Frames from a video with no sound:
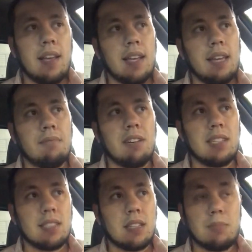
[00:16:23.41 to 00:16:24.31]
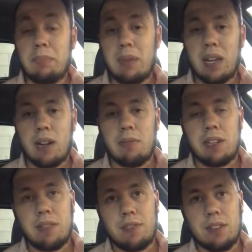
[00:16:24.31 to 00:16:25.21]
He was a little bit bigger
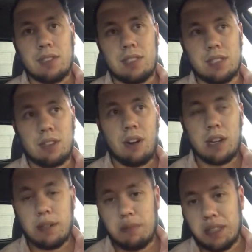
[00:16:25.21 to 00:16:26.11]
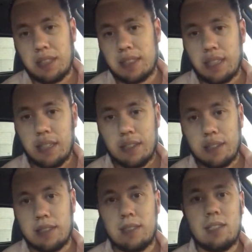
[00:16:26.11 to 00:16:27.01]
when he first started with the
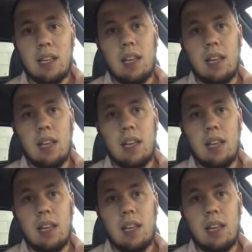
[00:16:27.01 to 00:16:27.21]
Steelers.